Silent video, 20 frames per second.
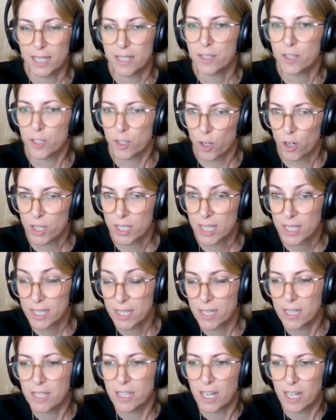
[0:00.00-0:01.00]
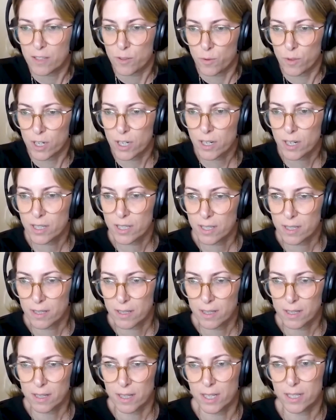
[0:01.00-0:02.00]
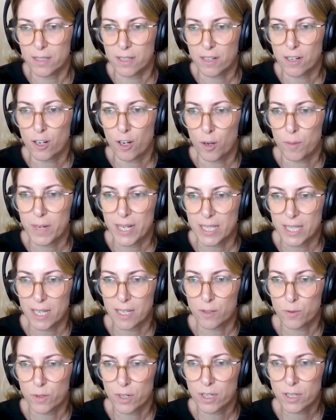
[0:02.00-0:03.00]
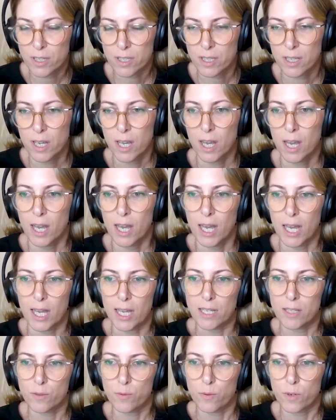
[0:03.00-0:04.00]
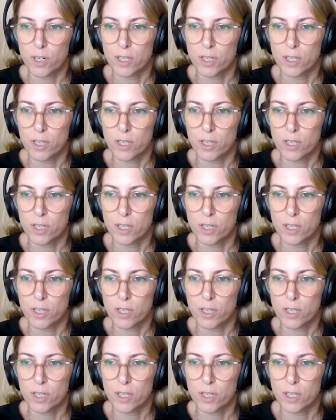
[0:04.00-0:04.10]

installed in their networks, in their global networks, and